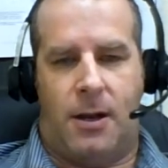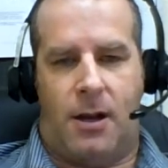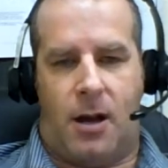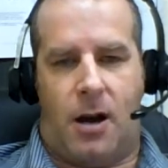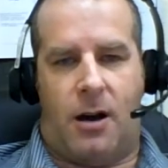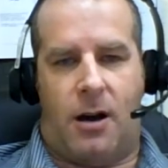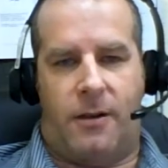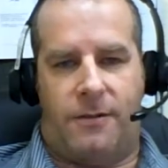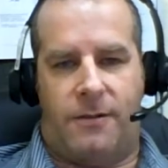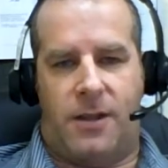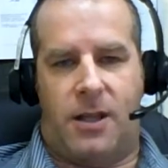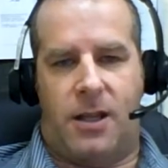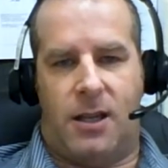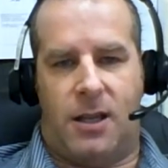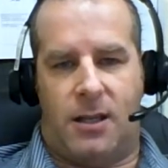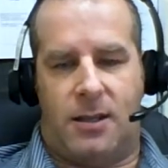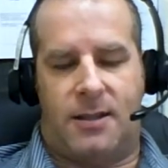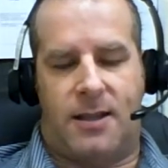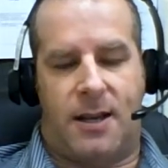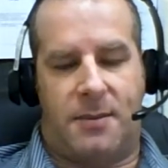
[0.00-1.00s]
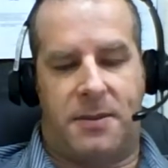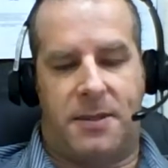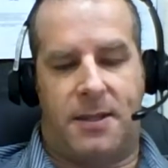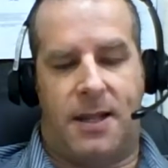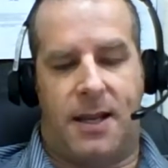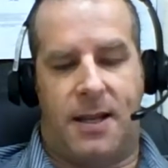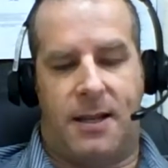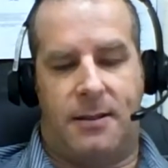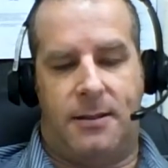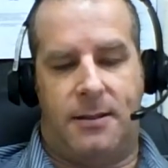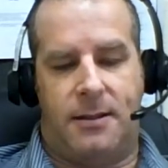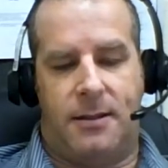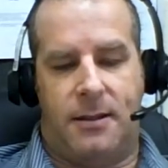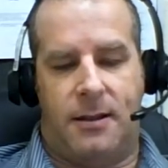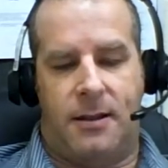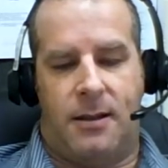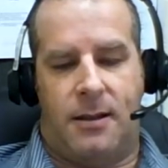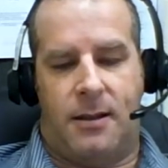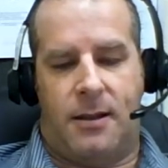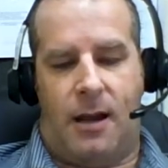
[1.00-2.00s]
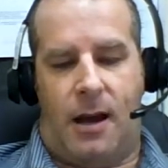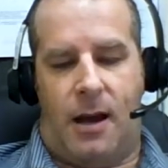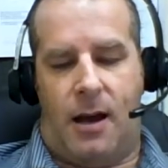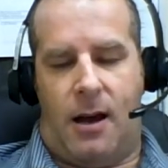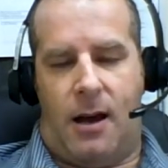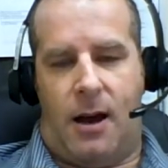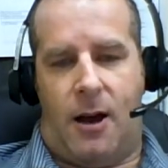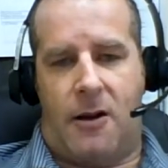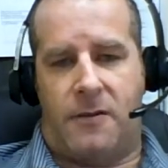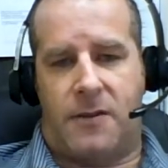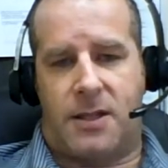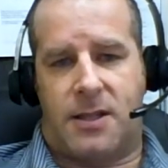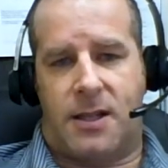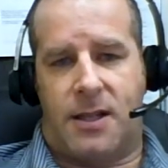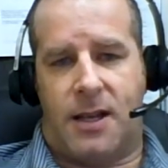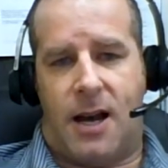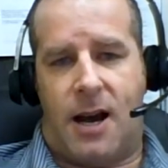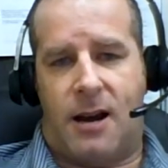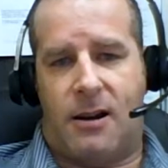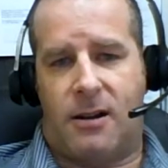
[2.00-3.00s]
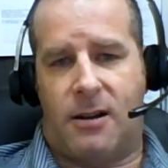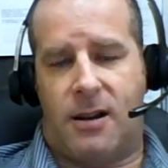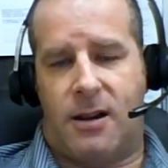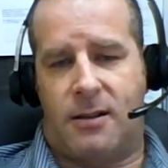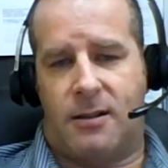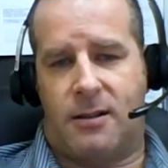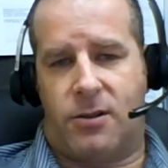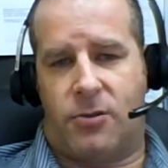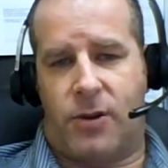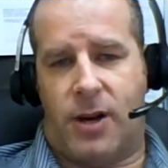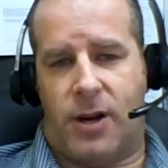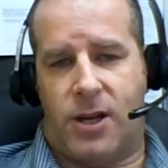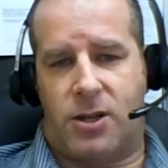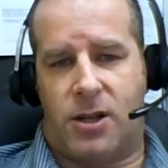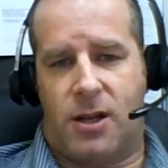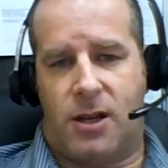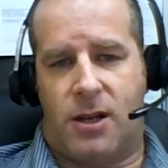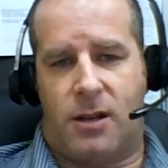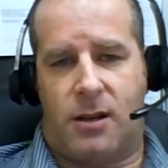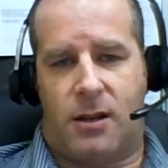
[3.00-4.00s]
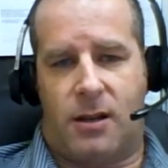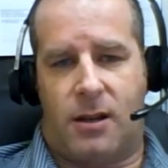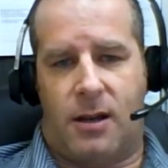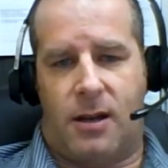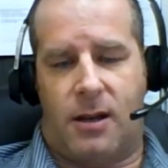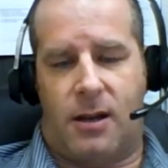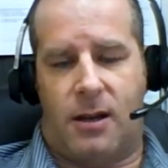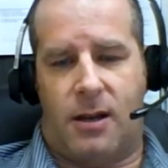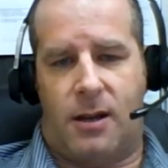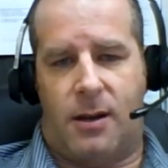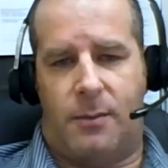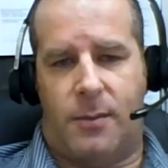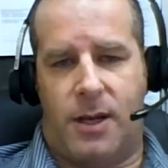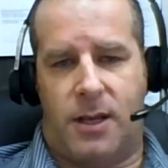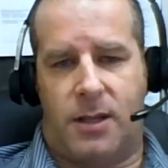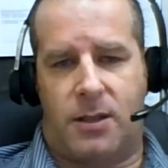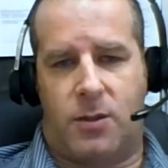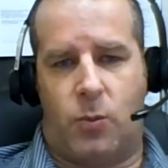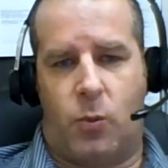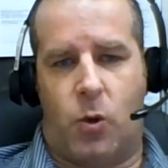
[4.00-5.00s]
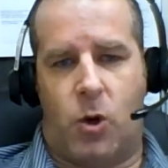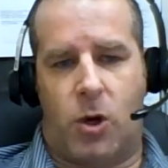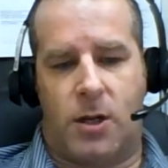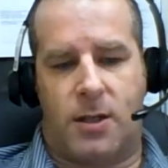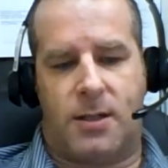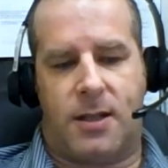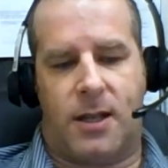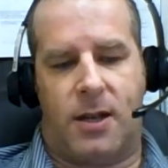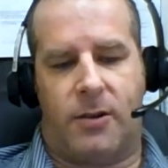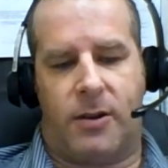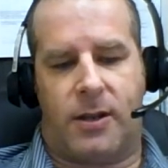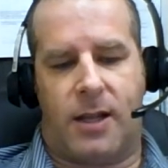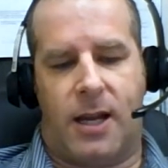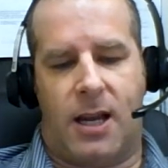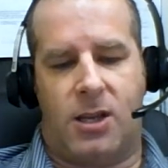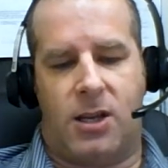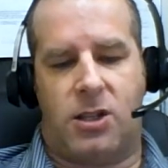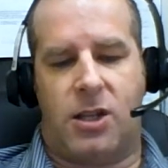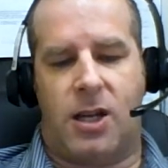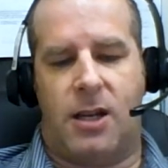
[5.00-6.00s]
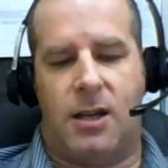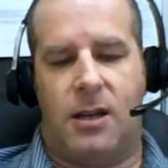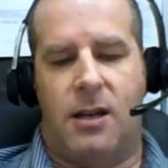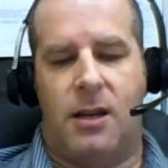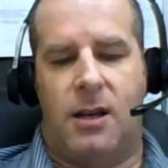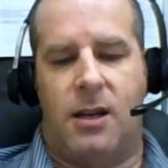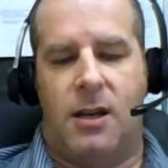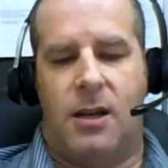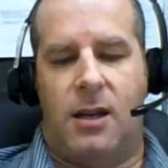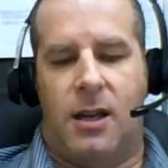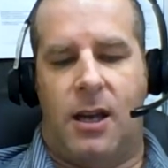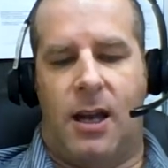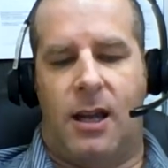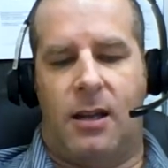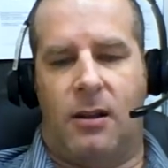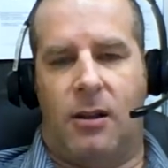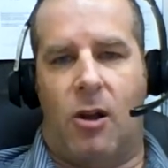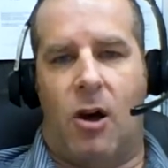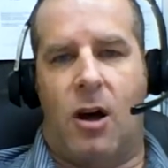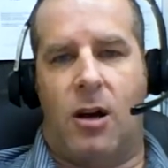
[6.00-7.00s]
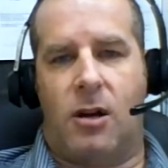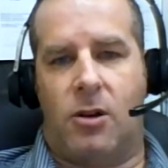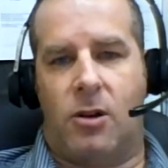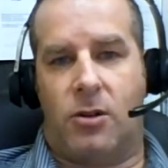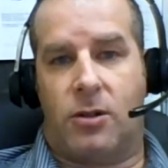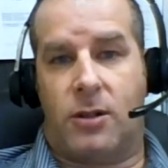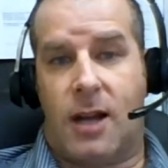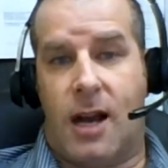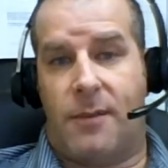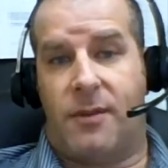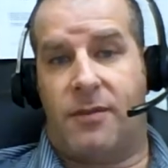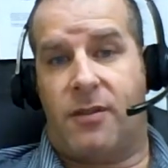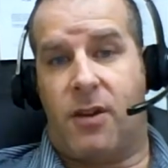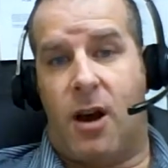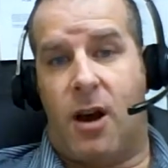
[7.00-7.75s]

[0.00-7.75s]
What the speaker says: of the substance. Obviously, higher concentration means worse irritation, and longer time of